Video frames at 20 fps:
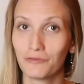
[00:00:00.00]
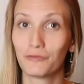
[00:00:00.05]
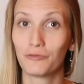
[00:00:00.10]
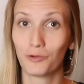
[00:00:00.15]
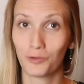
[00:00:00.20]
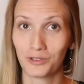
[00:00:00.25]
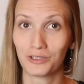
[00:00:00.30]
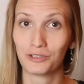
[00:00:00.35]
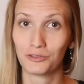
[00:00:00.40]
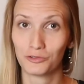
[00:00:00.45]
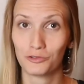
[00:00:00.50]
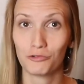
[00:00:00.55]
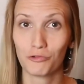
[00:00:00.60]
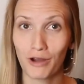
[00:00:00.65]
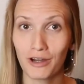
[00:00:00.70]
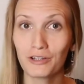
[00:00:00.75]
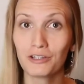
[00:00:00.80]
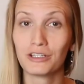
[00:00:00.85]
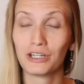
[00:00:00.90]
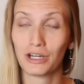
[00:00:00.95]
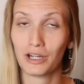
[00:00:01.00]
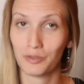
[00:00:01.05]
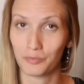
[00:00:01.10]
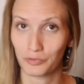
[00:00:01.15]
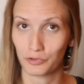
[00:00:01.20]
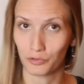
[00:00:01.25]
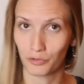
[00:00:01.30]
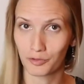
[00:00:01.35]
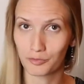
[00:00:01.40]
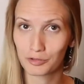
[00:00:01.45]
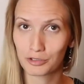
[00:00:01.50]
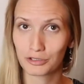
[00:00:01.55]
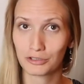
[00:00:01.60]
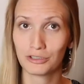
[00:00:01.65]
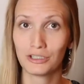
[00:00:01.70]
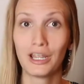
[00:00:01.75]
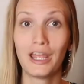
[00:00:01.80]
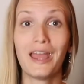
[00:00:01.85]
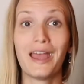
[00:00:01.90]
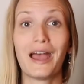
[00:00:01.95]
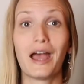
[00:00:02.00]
for the drug absorption,